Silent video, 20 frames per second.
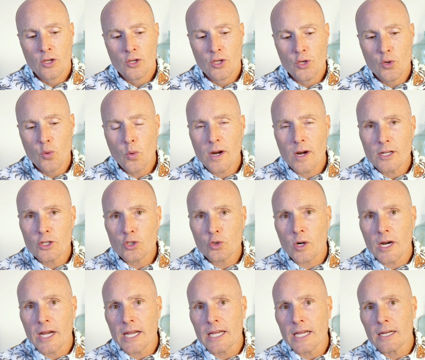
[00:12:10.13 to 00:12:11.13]
You want to
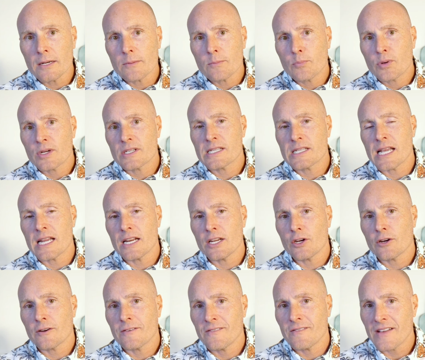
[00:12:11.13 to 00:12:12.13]
try and present
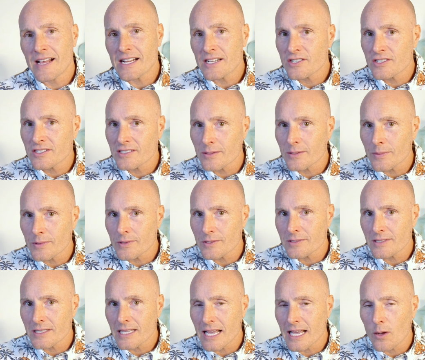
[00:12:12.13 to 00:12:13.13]
your
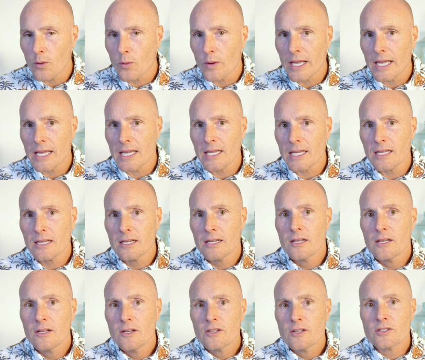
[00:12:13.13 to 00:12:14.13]
vegetables that way.
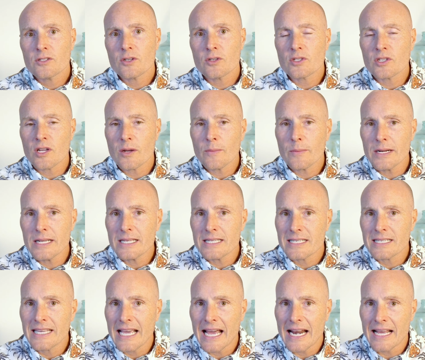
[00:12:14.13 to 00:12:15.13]
So
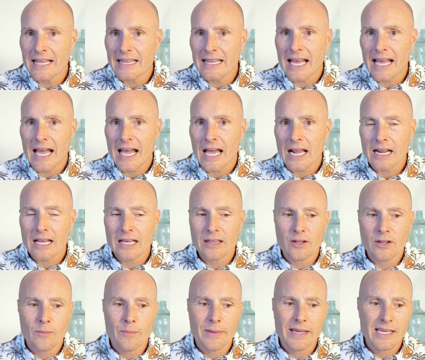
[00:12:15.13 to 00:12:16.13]
somebody's getting that and
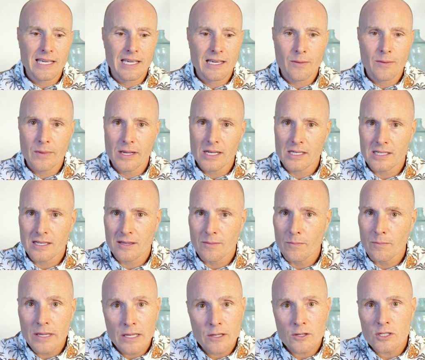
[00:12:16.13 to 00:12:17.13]
they're making
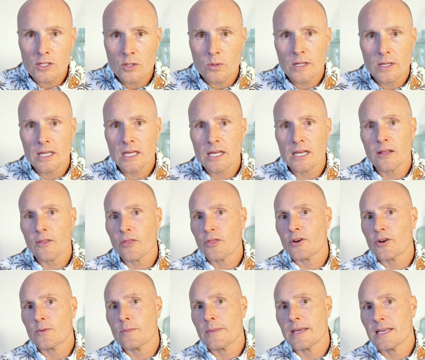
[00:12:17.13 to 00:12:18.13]
amazing meals with it.
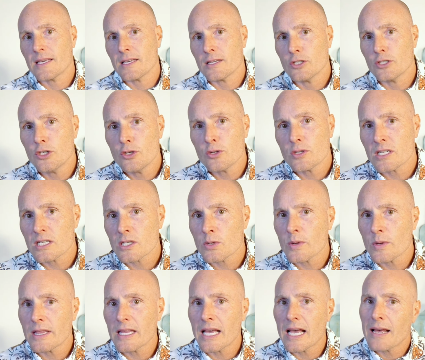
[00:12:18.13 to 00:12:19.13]
They're making juices
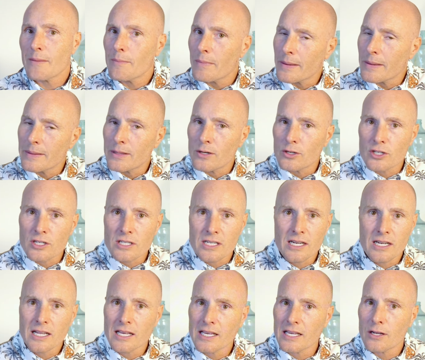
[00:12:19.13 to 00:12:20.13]
with that. Maybe they're just
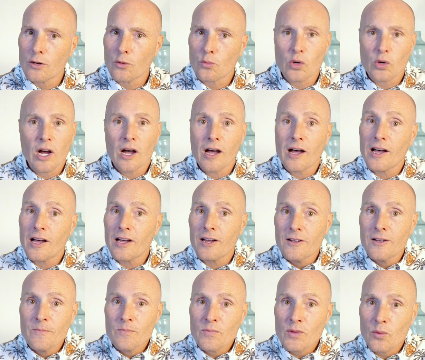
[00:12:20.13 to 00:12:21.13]
eating it raw
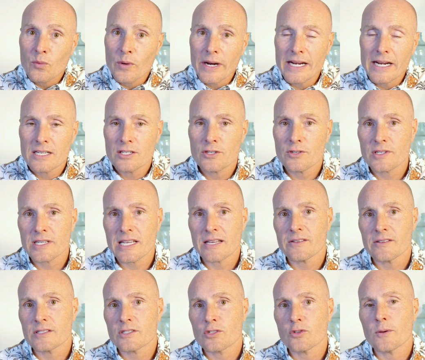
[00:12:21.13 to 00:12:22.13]
right as you
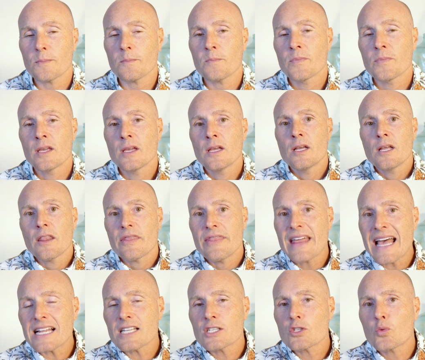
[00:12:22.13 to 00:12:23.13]
sell it to them.
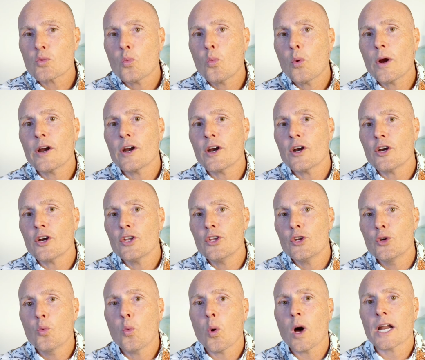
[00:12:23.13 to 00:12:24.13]
That's where
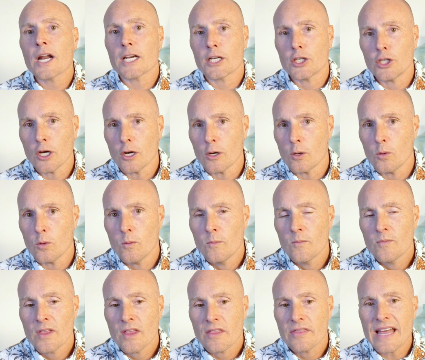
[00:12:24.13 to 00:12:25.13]
you want to go.
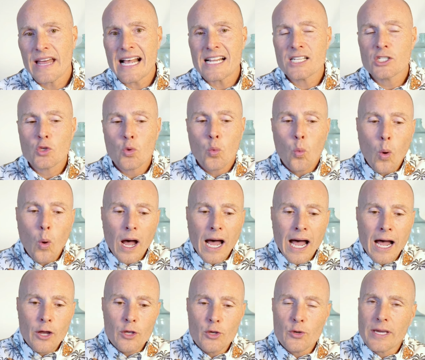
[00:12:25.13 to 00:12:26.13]
That's
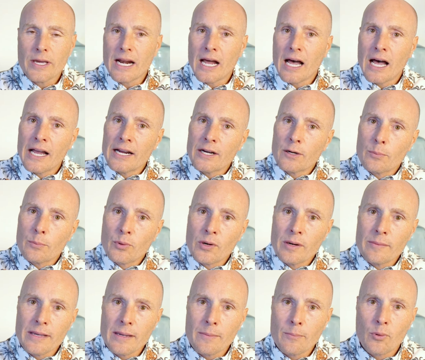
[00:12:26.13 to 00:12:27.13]
how you get a higher
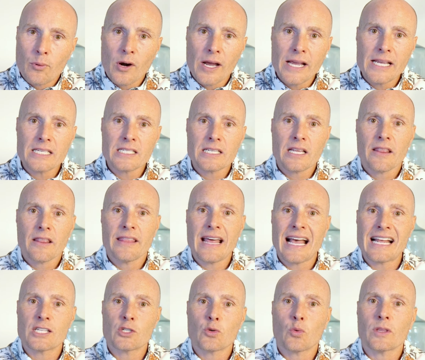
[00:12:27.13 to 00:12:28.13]
premium price.
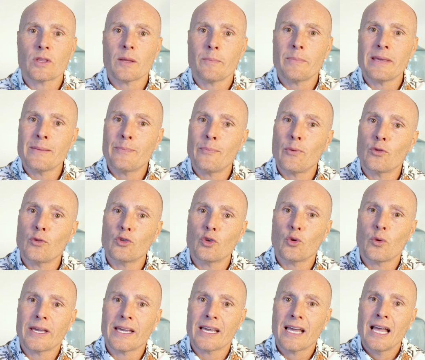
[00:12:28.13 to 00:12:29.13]
That's what the people
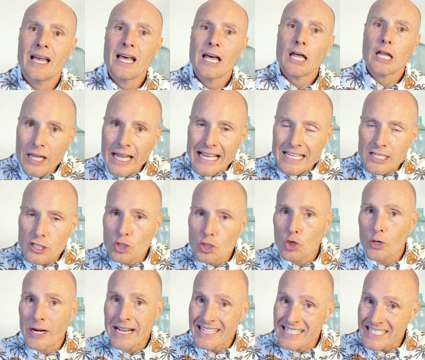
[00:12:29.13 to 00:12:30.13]
doing less
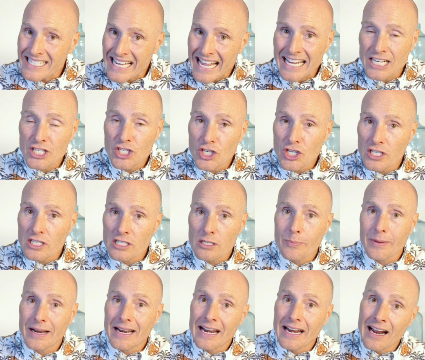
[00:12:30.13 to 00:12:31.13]
transactions,
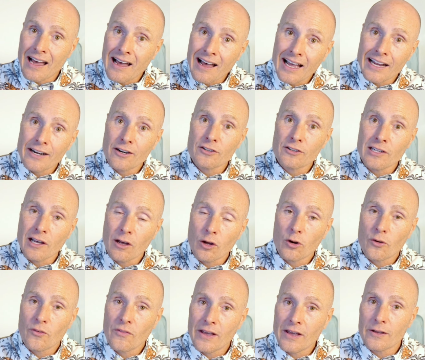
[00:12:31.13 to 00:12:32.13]
but at a higher
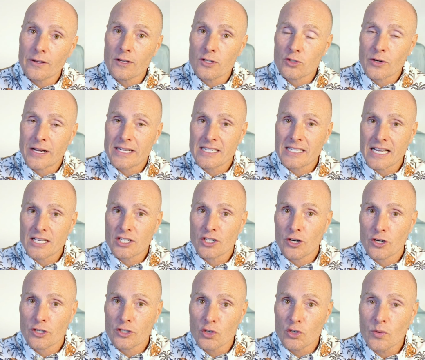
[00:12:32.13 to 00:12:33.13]
dollar value transaction
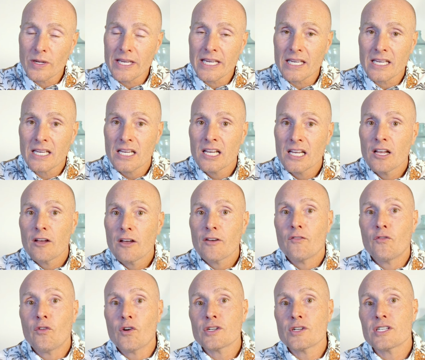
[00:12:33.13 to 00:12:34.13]
are doing
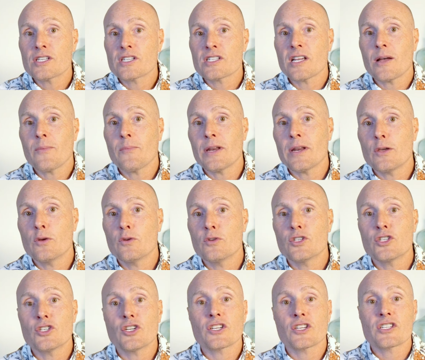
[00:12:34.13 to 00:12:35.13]
versus somebody
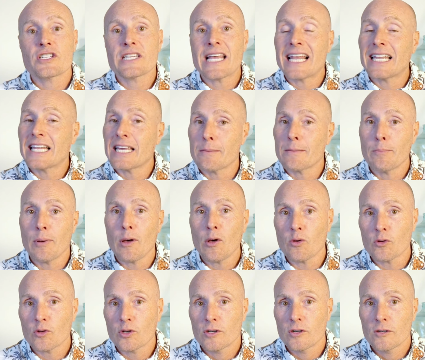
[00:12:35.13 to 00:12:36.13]
who's just selling
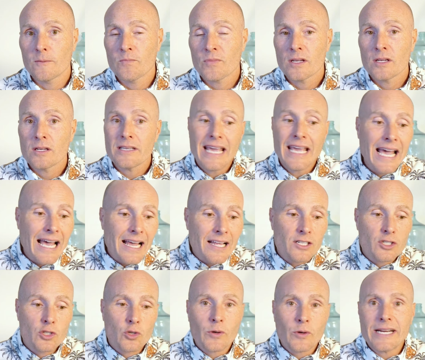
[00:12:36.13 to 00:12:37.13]
bulk. Yeah,
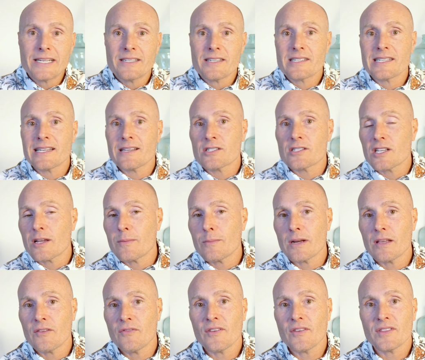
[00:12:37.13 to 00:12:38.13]
it's great to sell
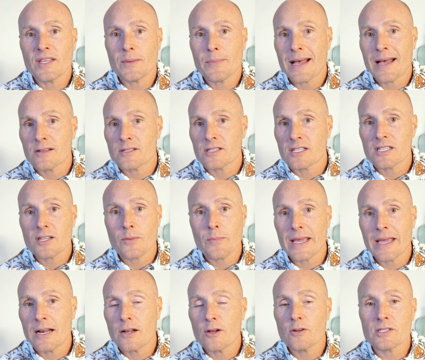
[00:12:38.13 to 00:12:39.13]
somebody 50 pounds of
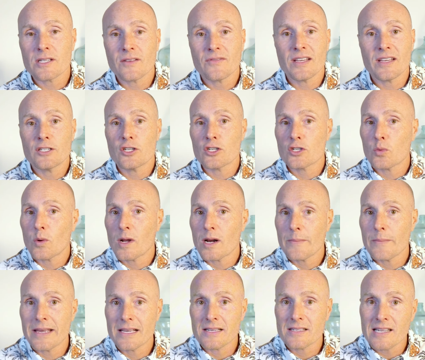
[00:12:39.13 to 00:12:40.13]
tomatoes if they just want to
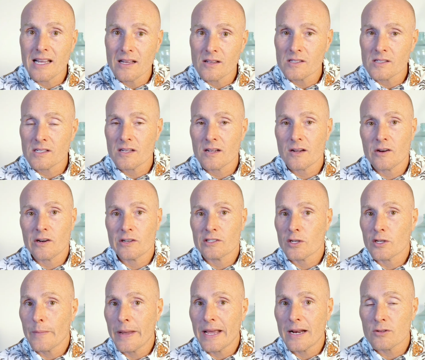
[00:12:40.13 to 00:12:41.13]
make salsa or
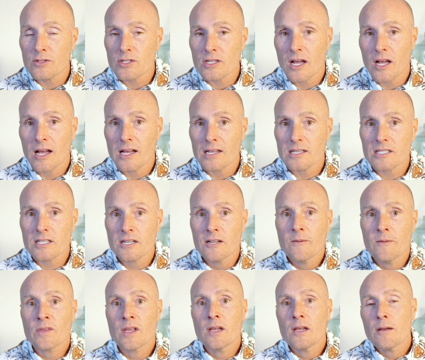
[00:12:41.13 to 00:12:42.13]
tomato sauce,
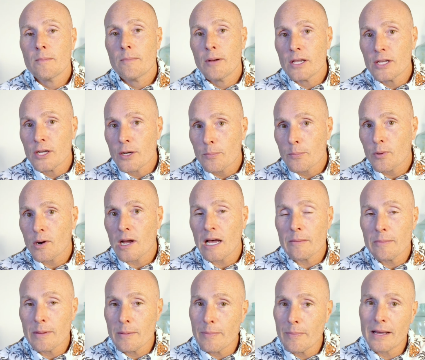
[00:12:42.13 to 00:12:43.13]
but you're
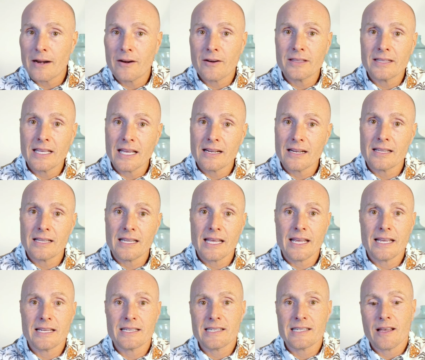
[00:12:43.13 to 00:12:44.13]
probably better at the end of the
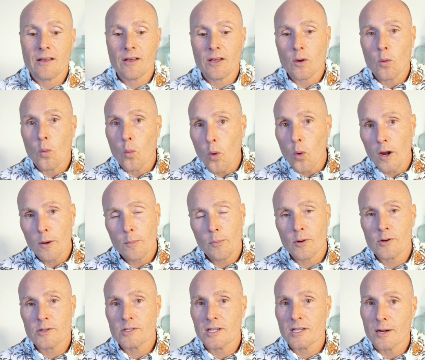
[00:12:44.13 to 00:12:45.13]
day selling one
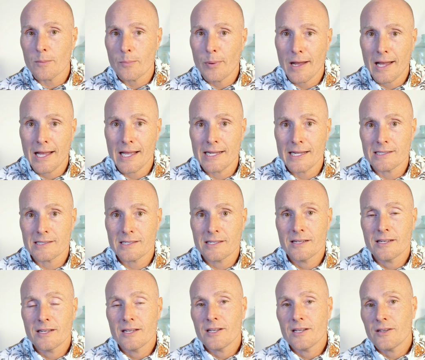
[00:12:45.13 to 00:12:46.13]
person a pint
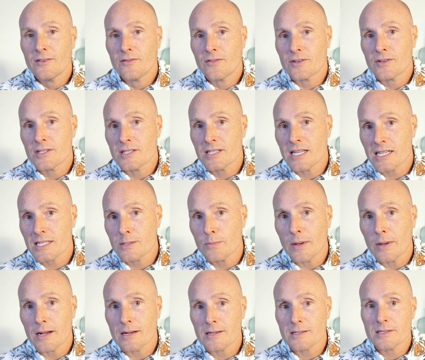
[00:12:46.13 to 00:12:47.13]
for
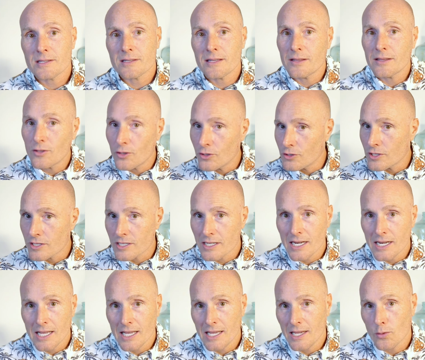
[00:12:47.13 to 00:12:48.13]
$6 that they're just
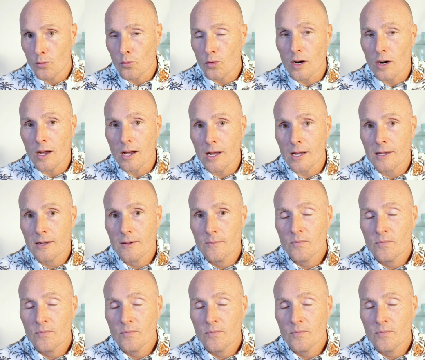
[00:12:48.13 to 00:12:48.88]
going to eat raw.